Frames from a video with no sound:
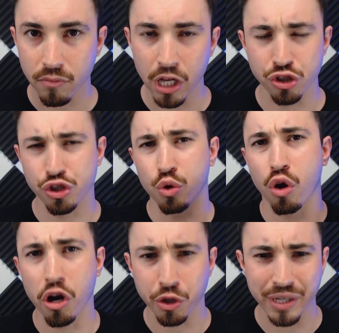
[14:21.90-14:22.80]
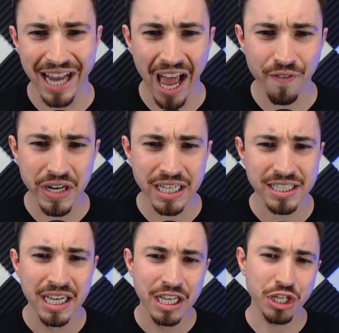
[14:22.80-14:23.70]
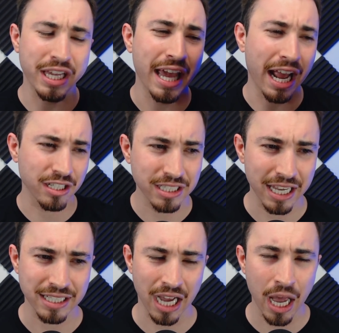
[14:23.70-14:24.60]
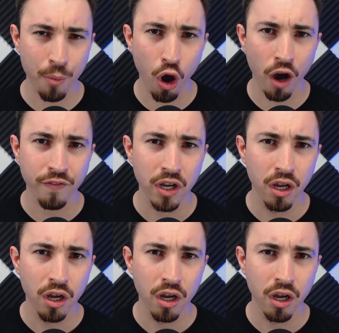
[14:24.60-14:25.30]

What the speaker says: There's no concrete evidence. You can't actually take time off.